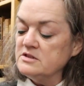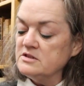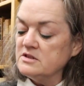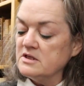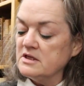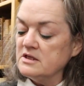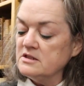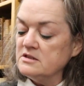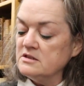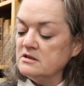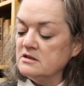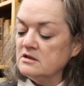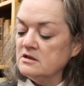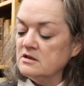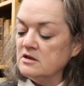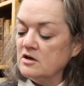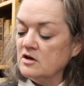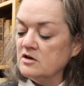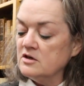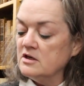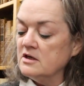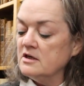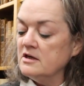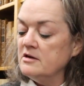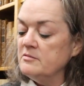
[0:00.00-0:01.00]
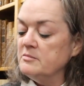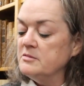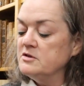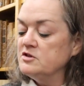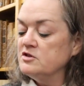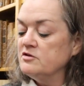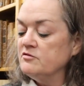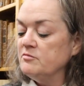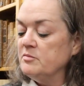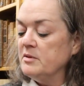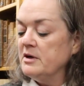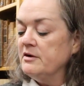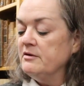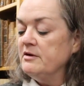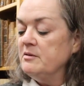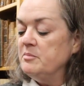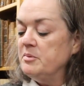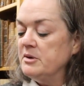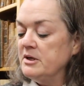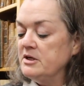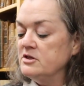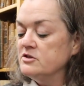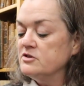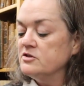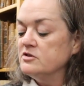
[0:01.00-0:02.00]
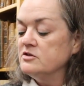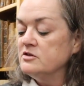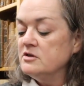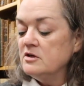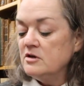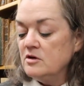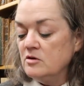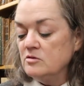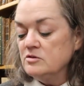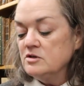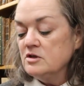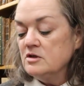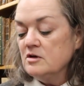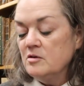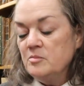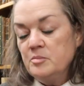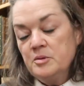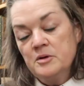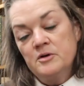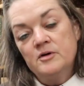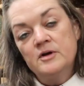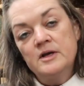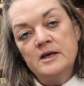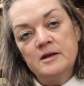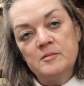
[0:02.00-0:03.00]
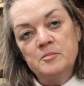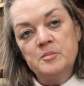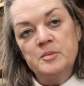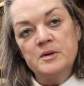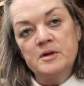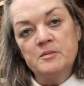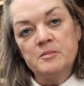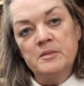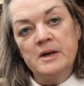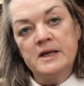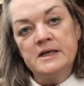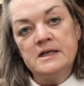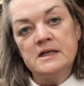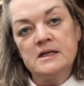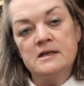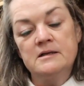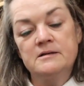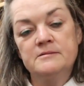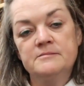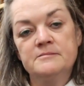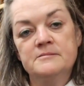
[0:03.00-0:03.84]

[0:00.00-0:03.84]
did, on an image of Mary Peters holding up her Olympic medal.